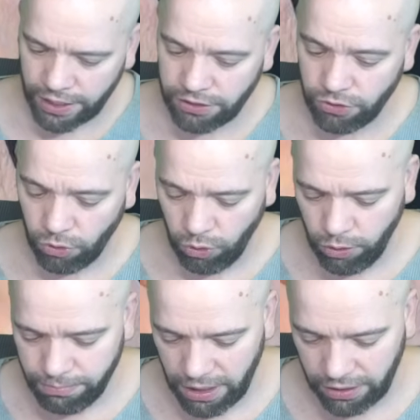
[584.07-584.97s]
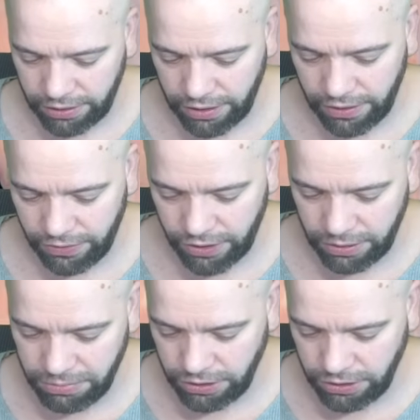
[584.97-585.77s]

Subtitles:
is your orb marker that can be